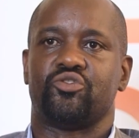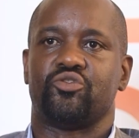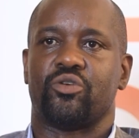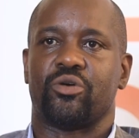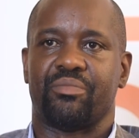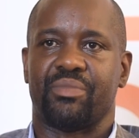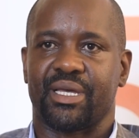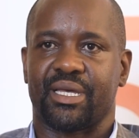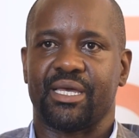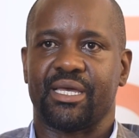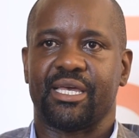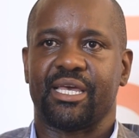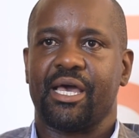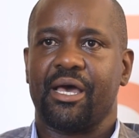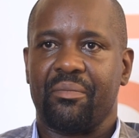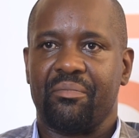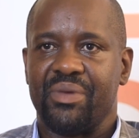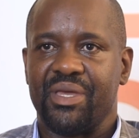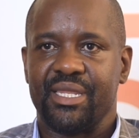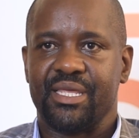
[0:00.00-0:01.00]
you are making
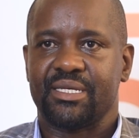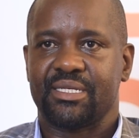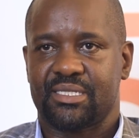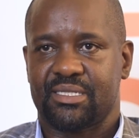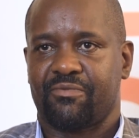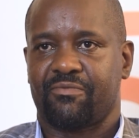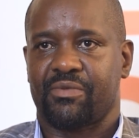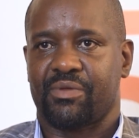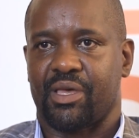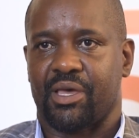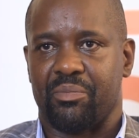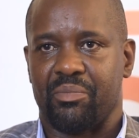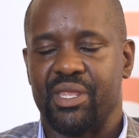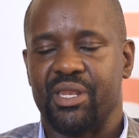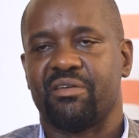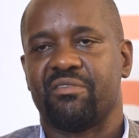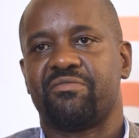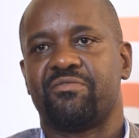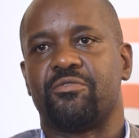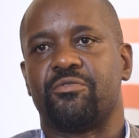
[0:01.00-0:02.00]
a
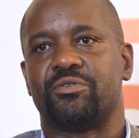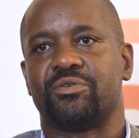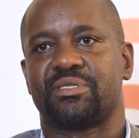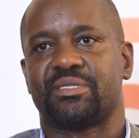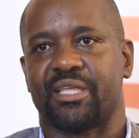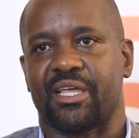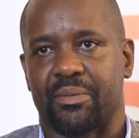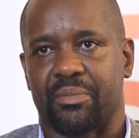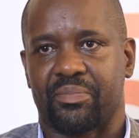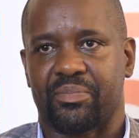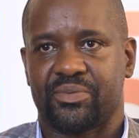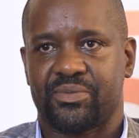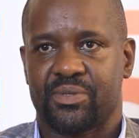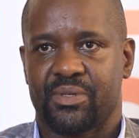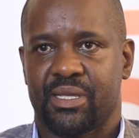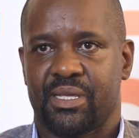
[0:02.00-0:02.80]
meaningful step